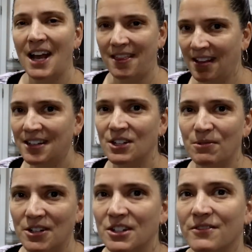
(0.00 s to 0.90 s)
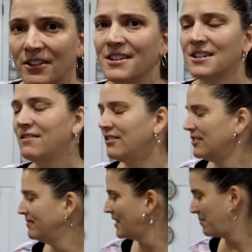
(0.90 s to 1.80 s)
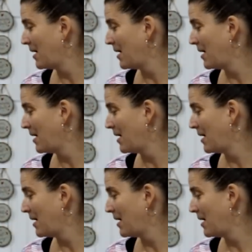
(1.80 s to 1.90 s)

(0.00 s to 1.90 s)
I think the dishwasher's full. Is it full? It